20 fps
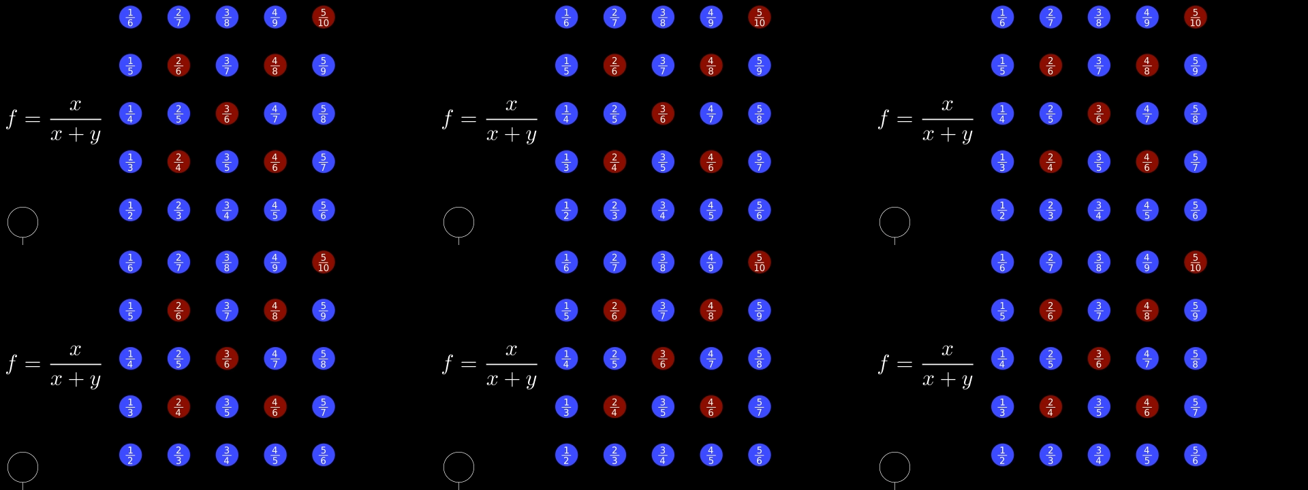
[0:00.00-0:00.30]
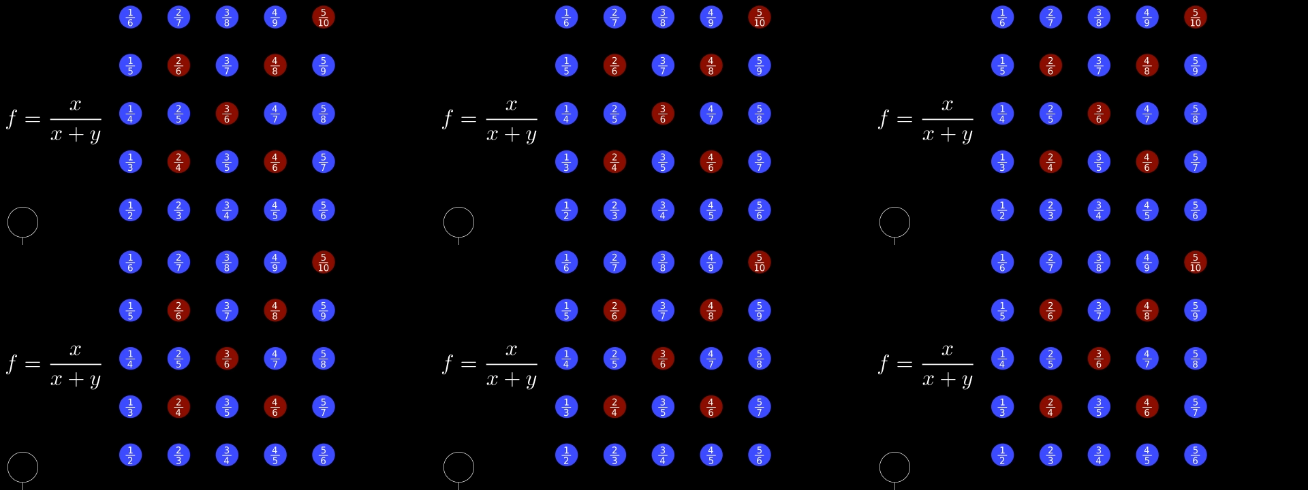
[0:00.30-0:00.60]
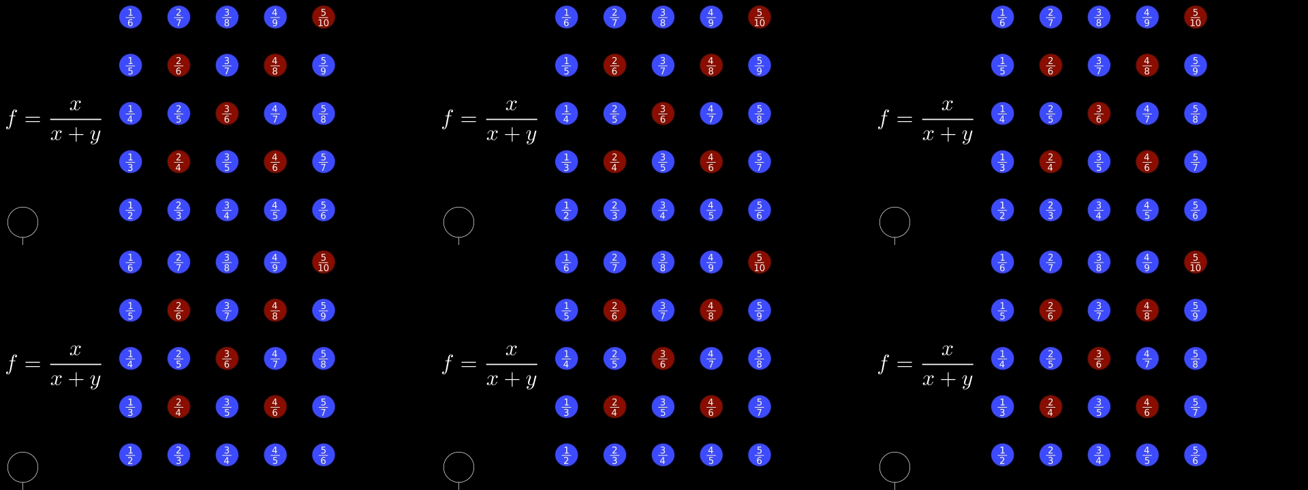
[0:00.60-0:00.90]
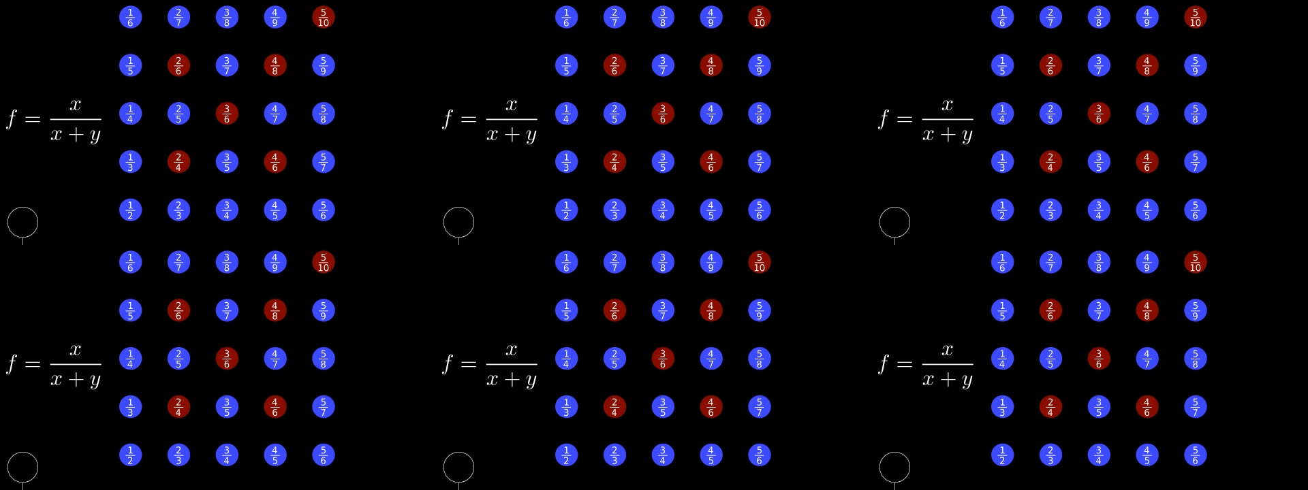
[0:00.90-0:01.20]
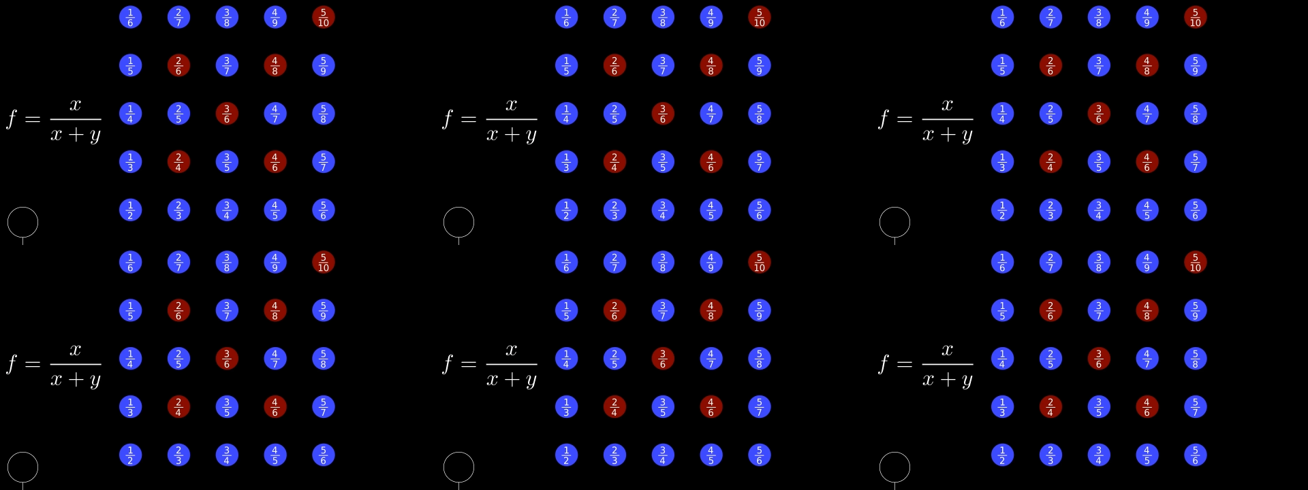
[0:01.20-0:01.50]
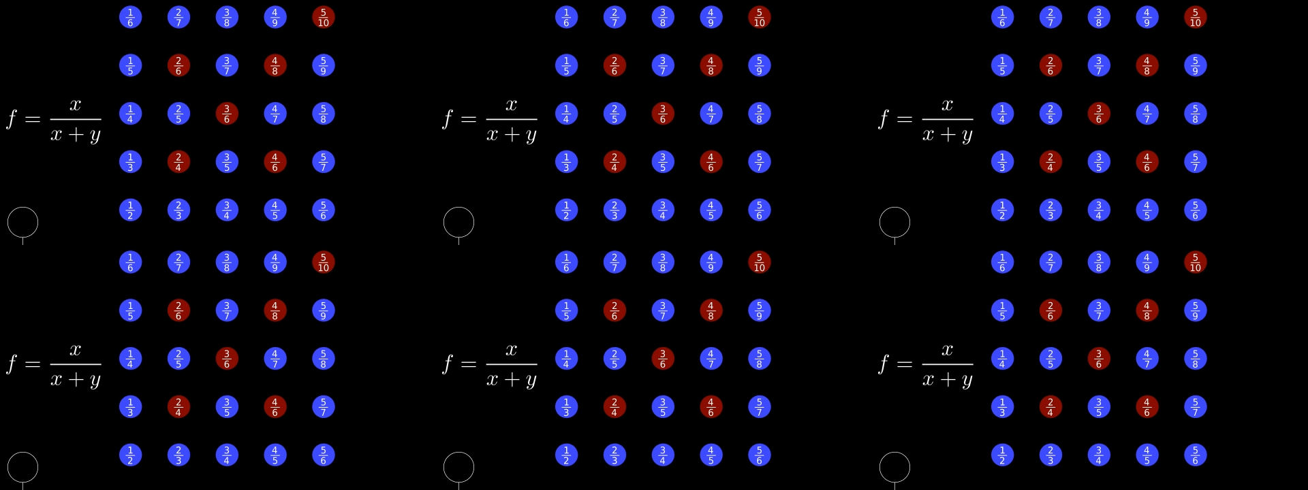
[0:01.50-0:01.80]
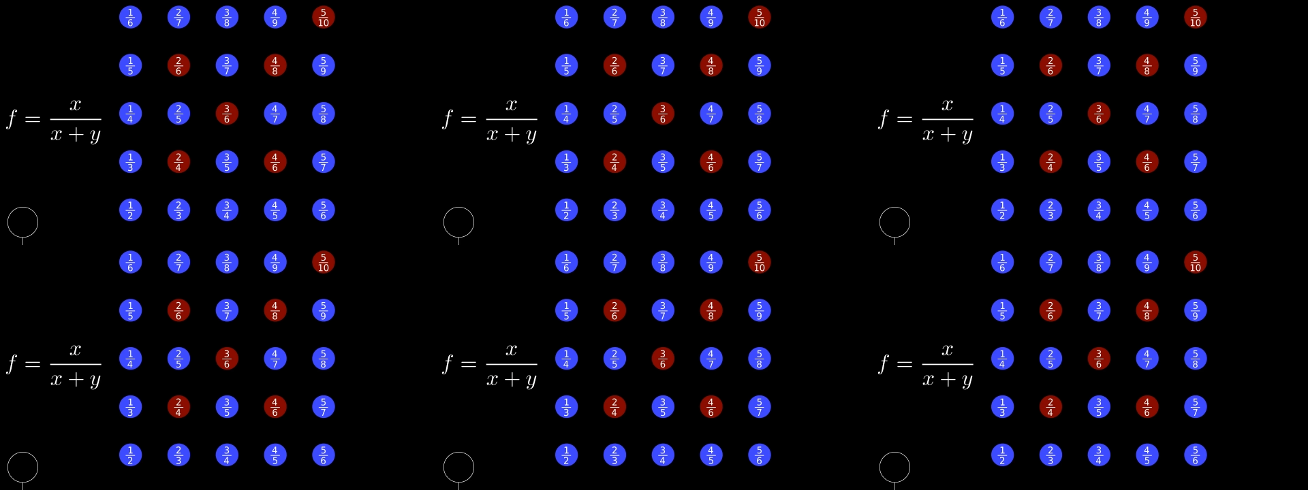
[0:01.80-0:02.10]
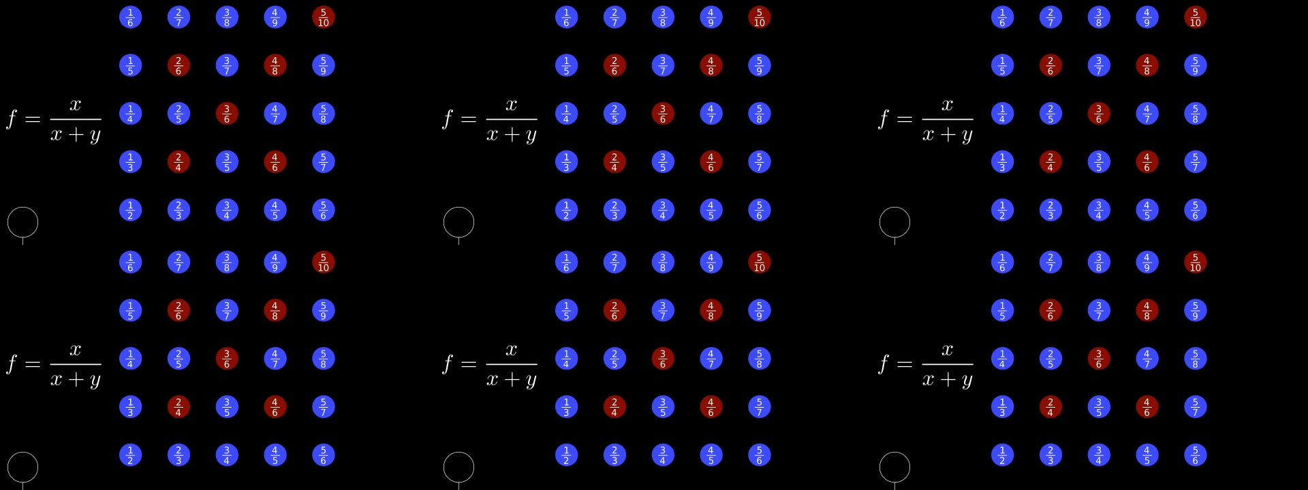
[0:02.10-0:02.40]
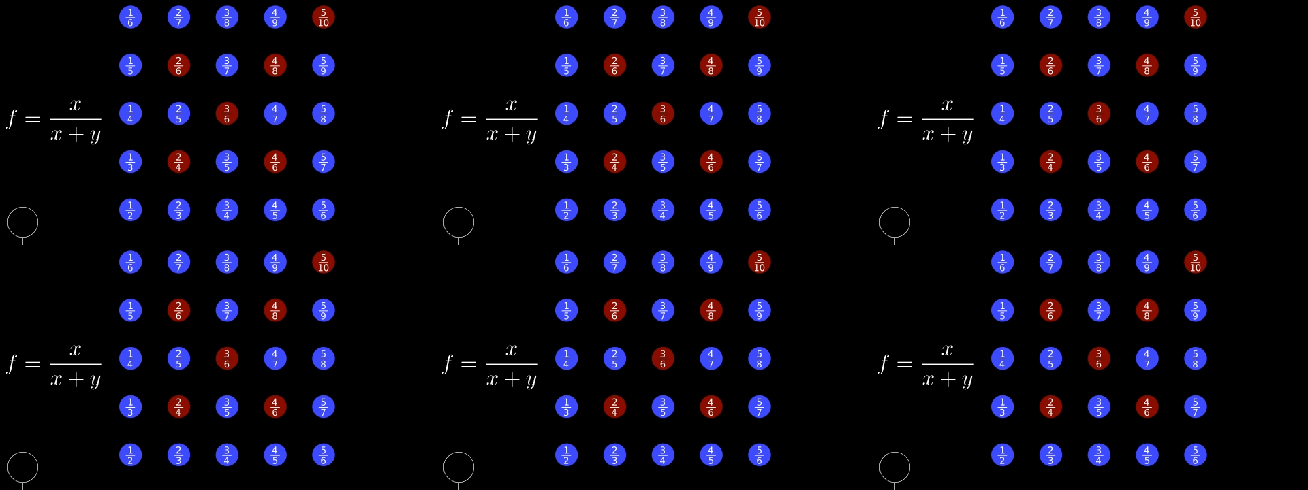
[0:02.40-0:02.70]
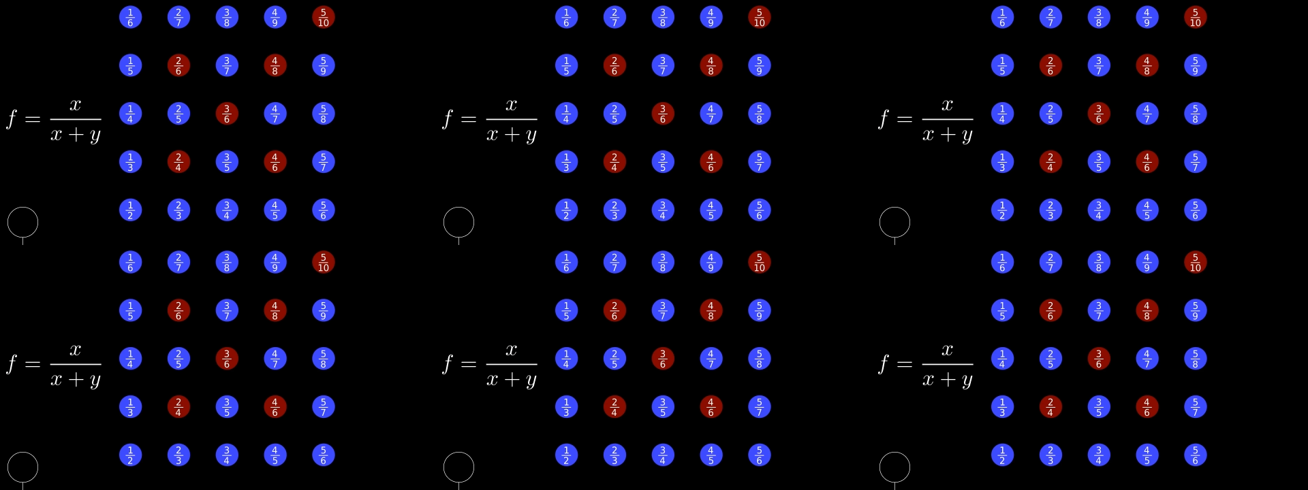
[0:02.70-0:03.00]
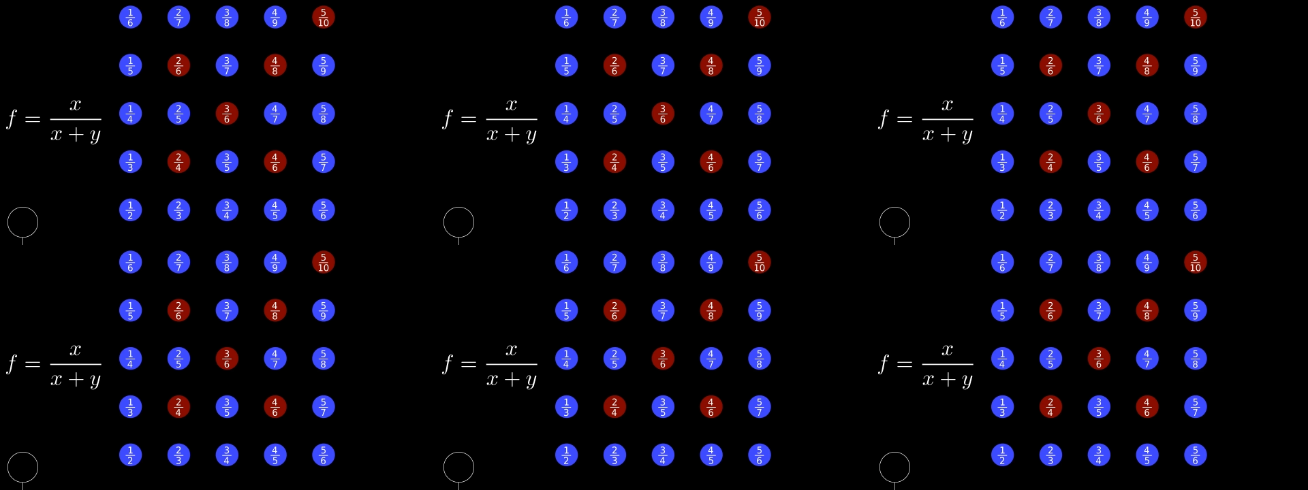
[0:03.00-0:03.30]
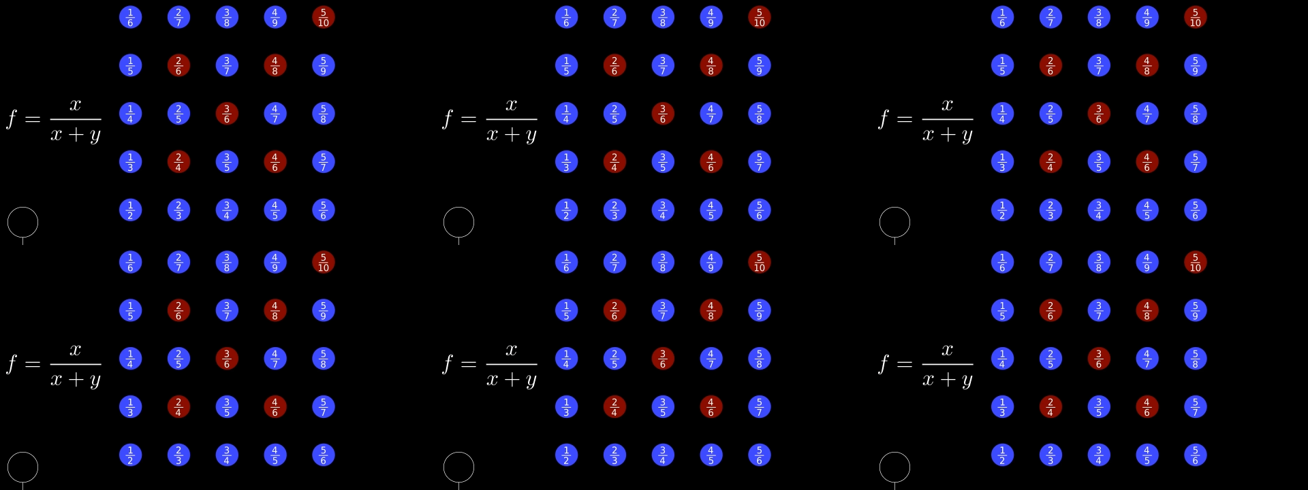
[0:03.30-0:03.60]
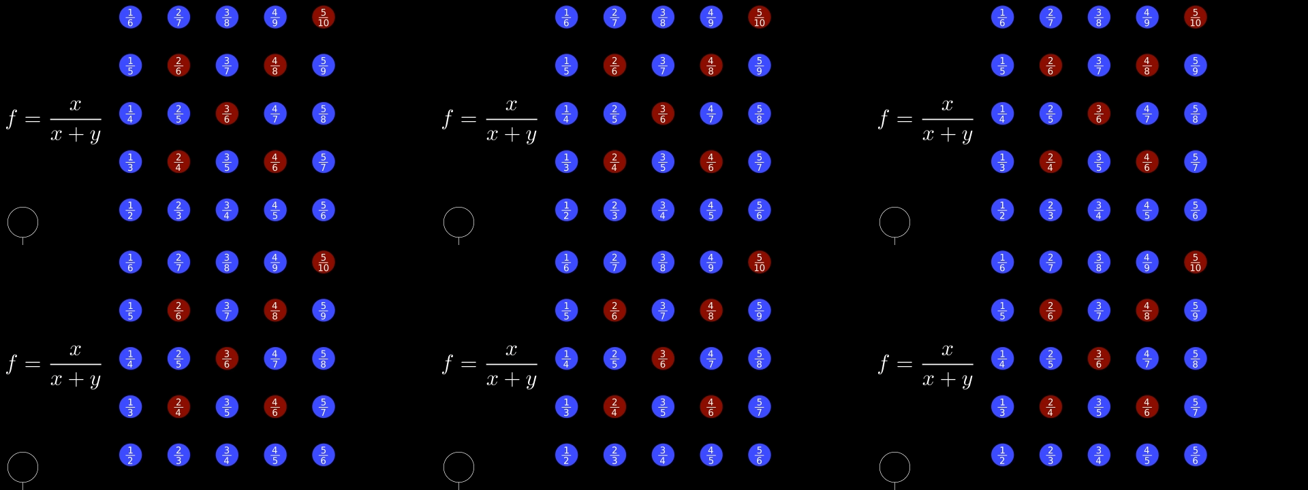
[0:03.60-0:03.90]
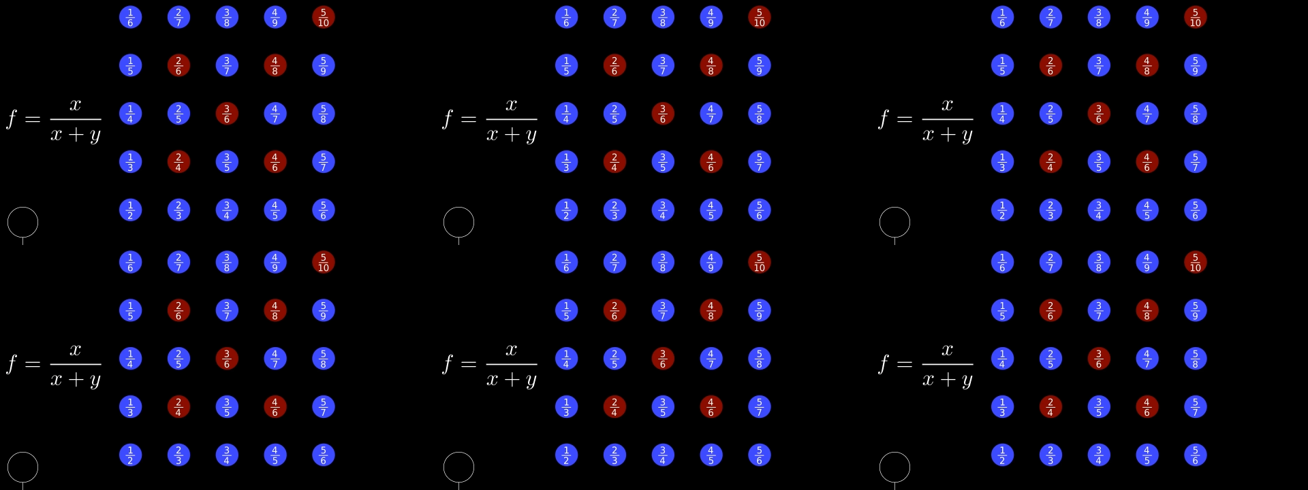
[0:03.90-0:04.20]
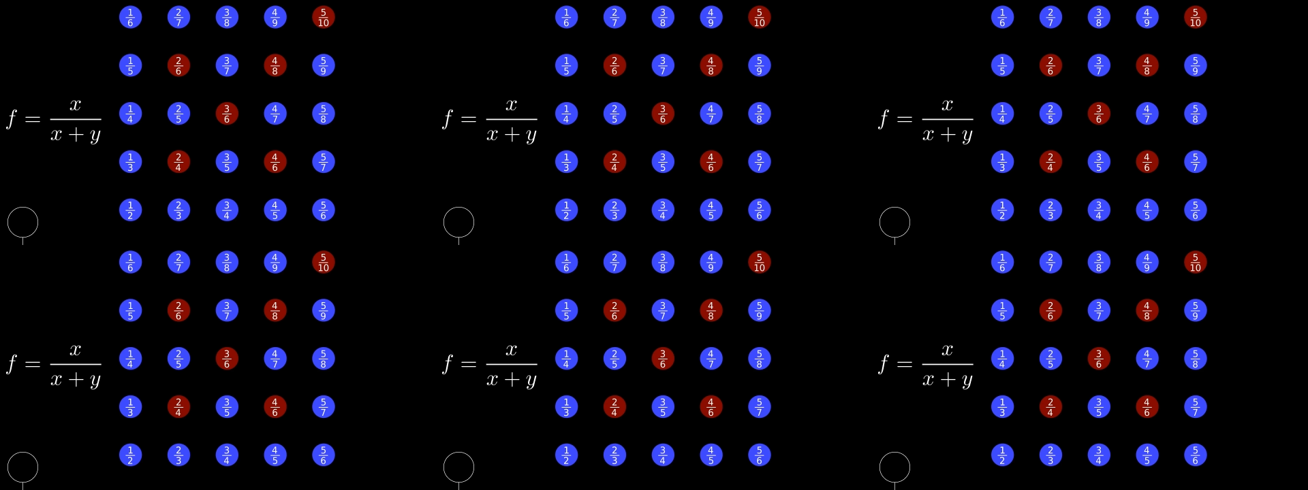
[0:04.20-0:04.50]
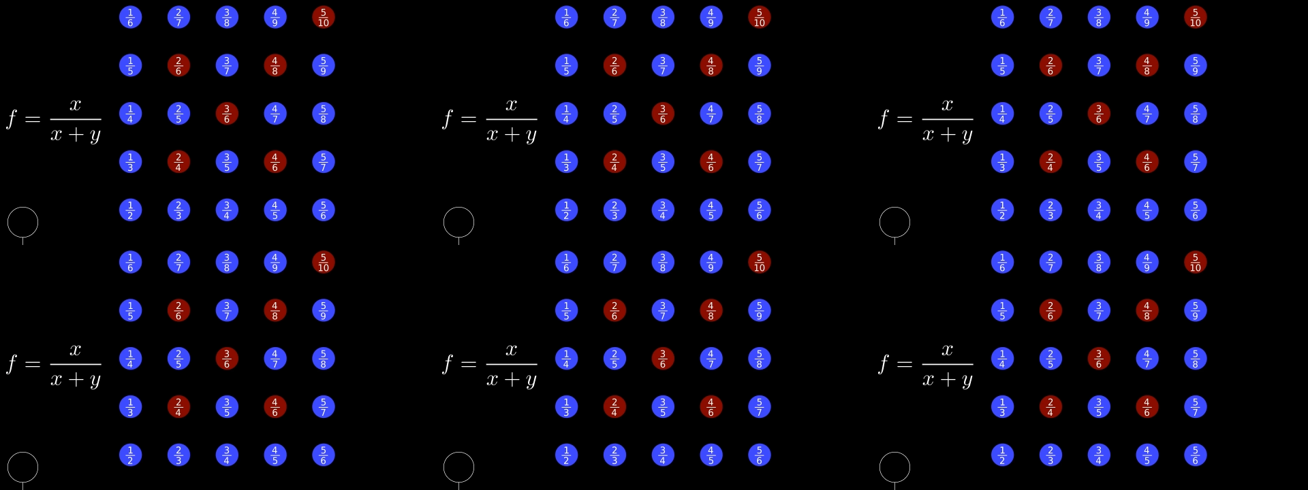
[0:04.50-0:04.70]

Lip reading: [unreadable: no face in view]